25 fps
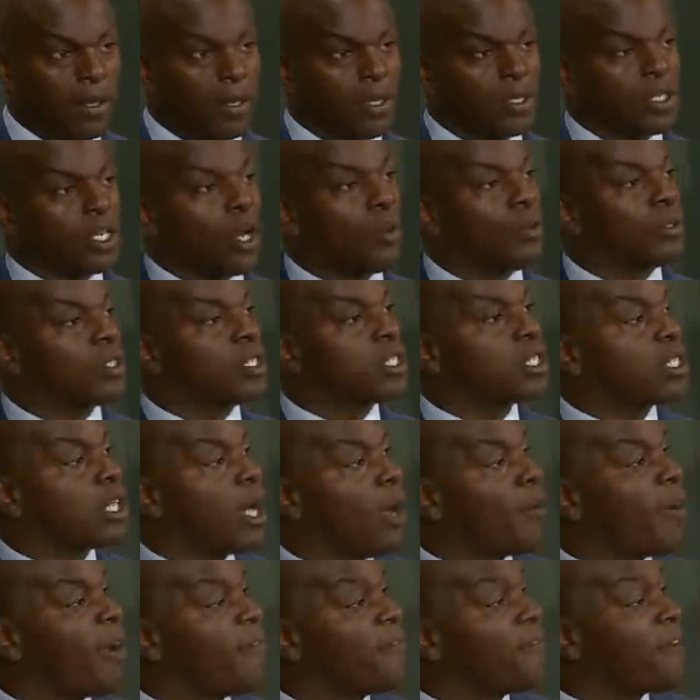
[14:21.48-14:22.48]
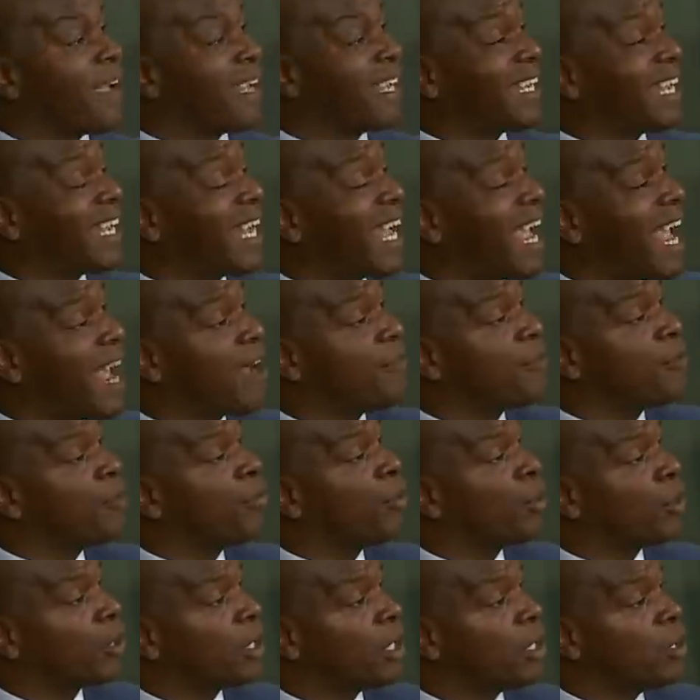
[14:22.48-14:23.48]
So I want to start by thanking
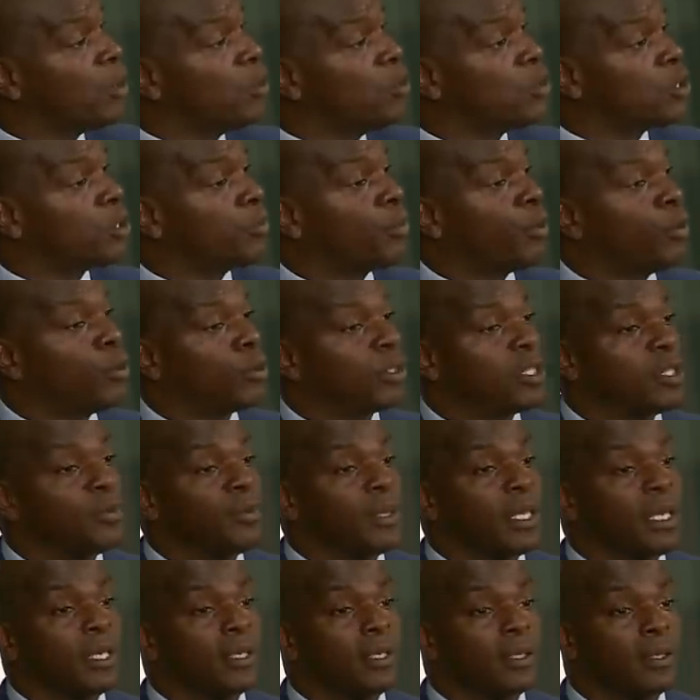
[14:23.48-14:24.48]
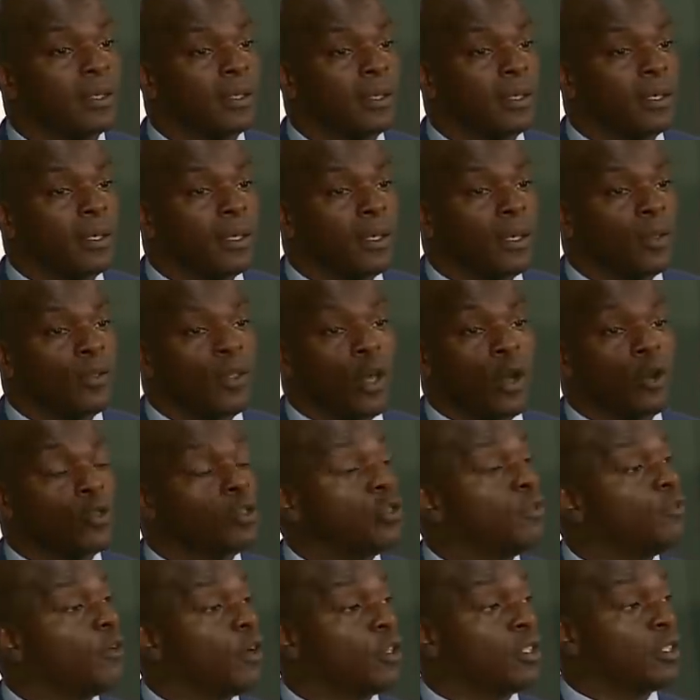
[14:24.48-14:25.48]
everybody who supported me, those
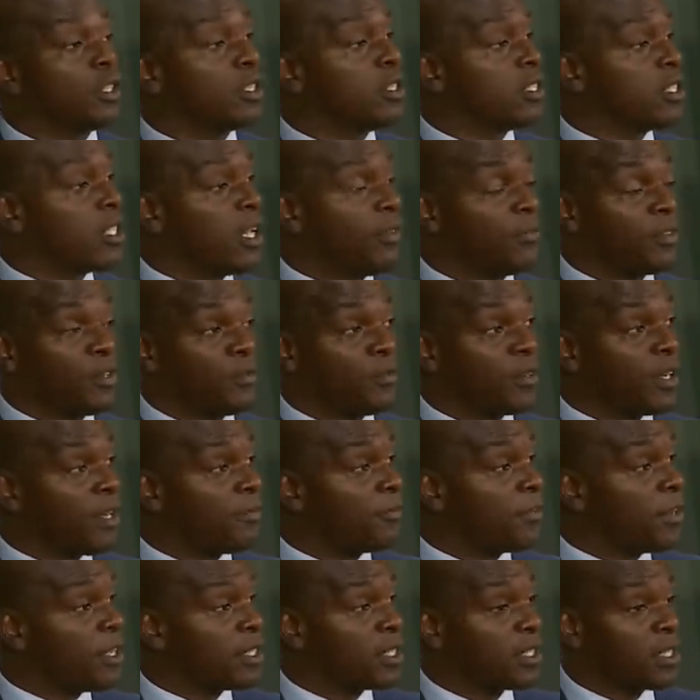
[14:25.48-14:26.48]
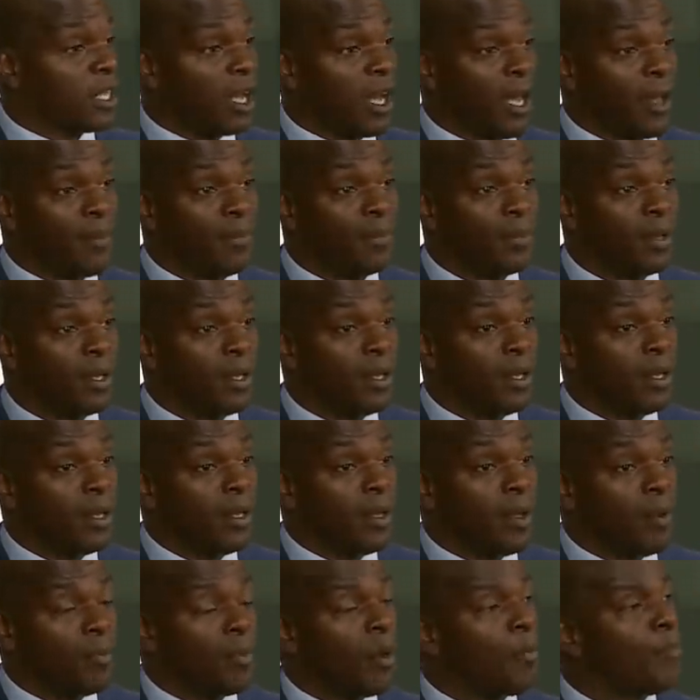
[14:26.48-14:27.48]
who voted Conservative for their first time,
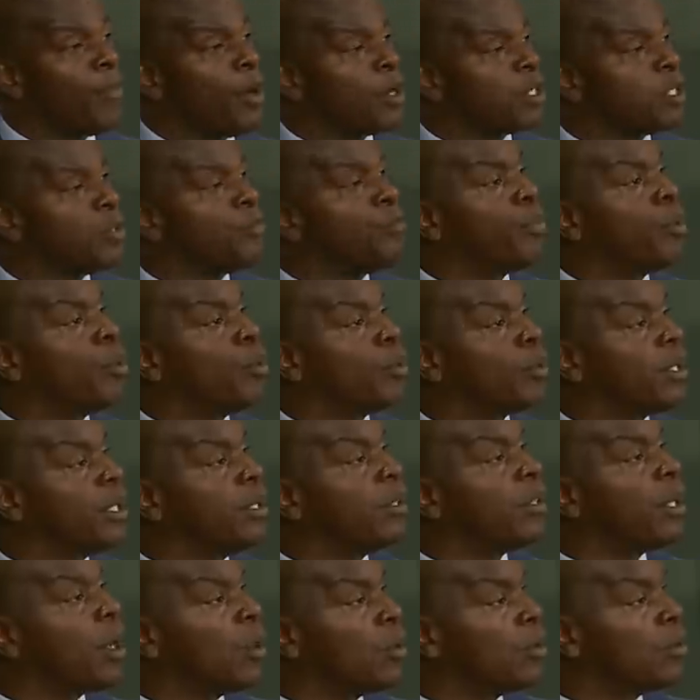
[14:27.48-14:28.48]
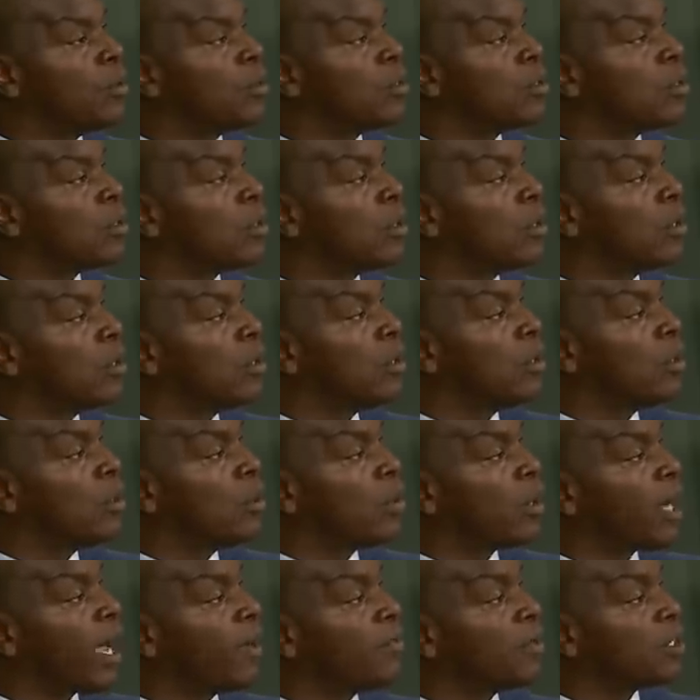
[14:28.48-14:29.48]
but most importantly, those
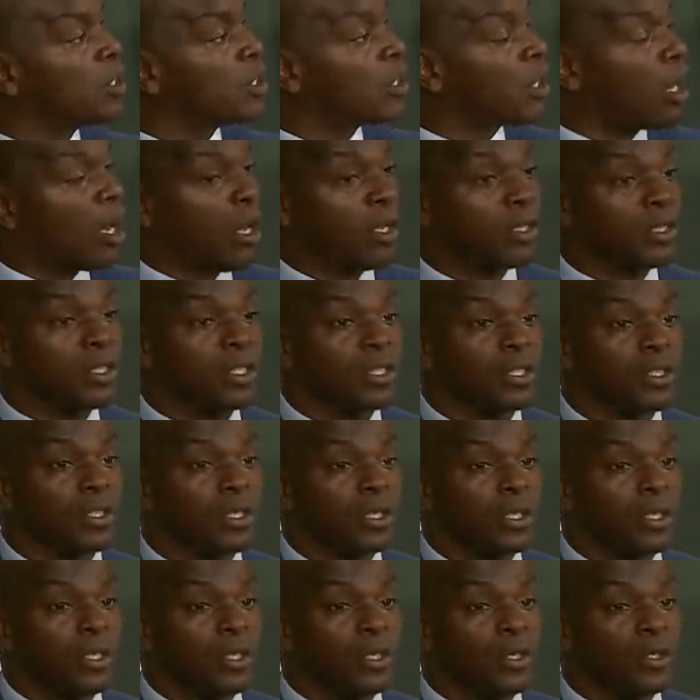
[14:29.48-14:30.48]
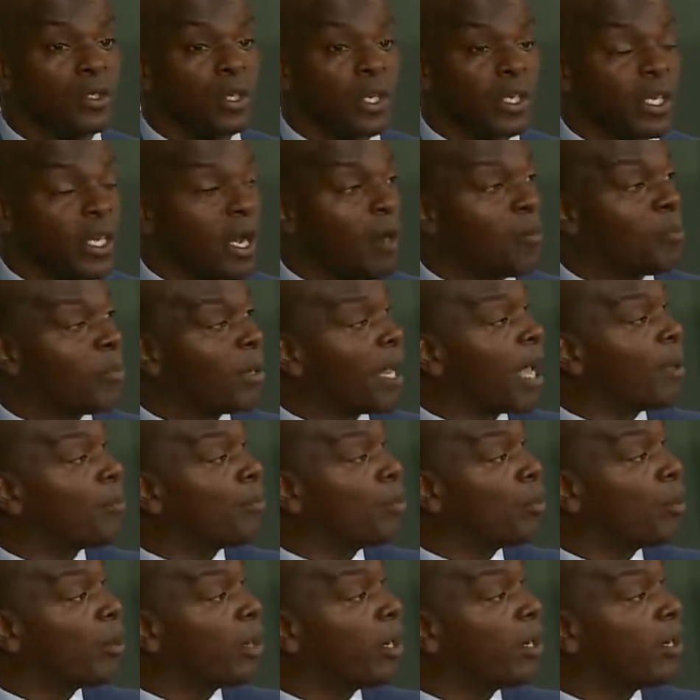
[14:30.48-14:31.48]
who gave a chance to a young black
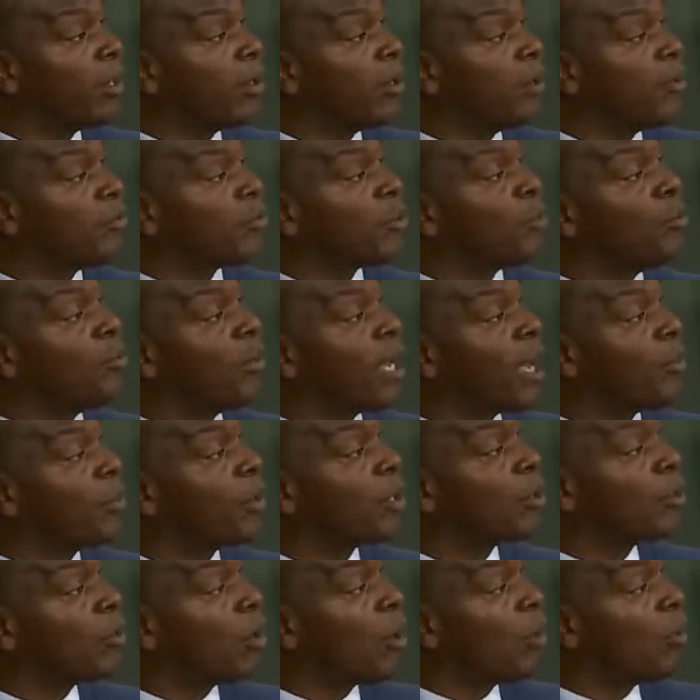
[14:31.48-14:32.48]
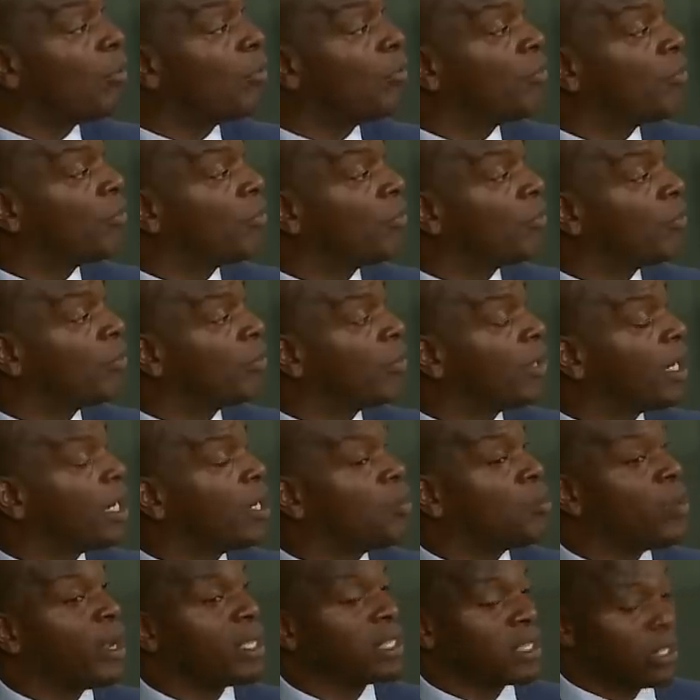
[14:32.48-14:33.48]
boy from Ladbroke Grove
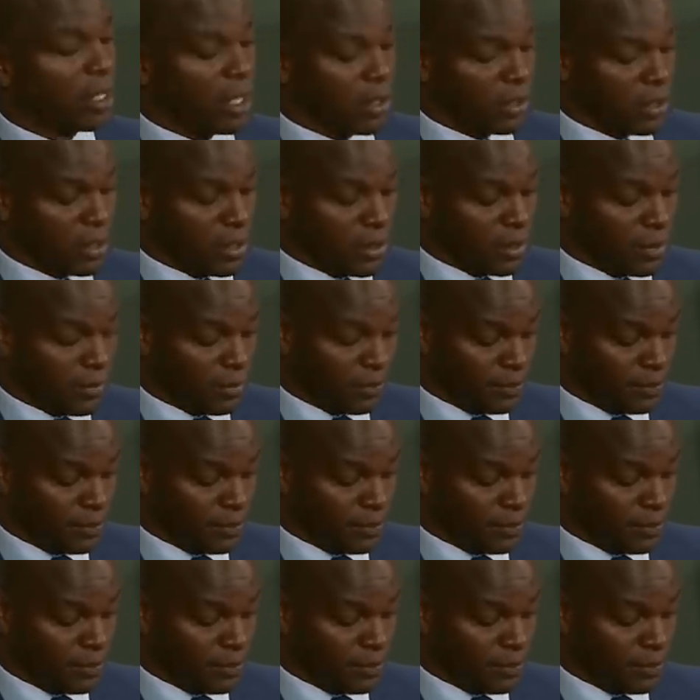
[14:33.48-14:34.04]
in West London.